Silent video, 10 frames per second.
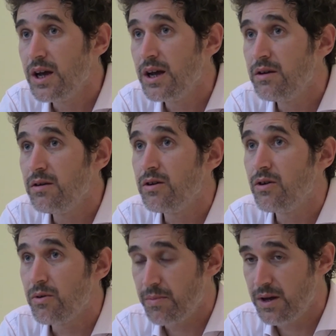in
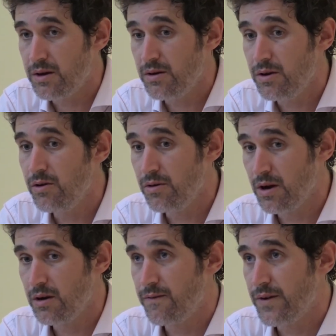European
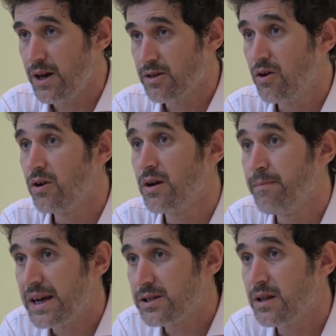Union affairs on a
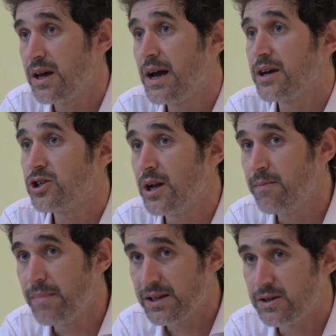matter that
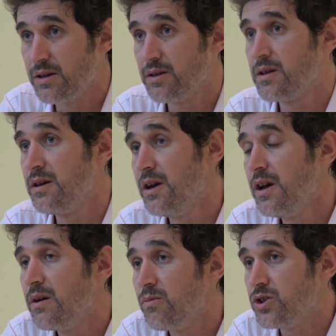actually matters,
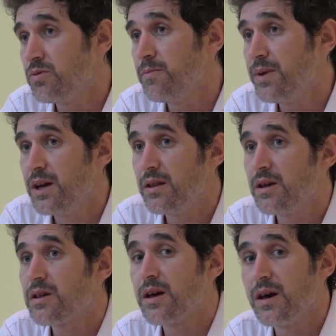which would be in
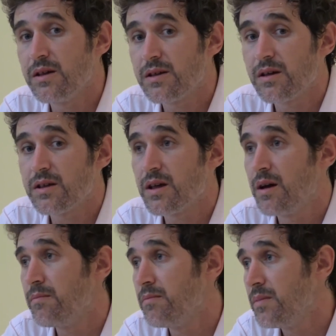this case
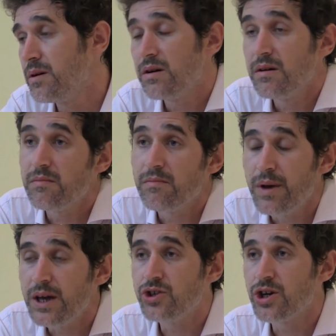some uh,
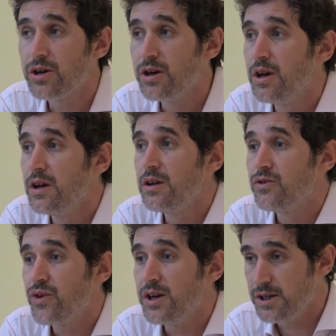major
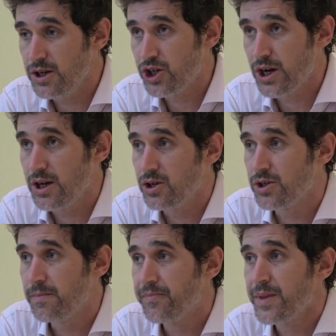treaty
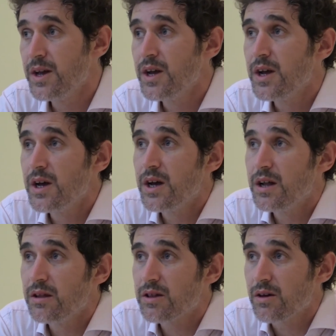change.
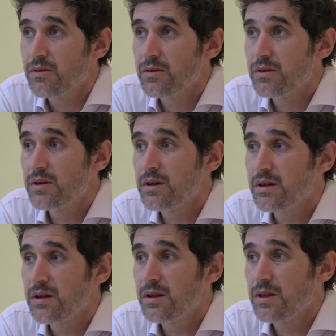So
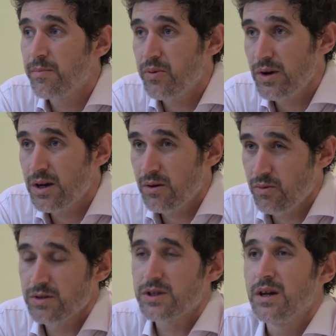uh, the point I
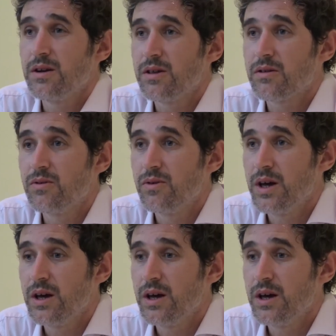want to underscore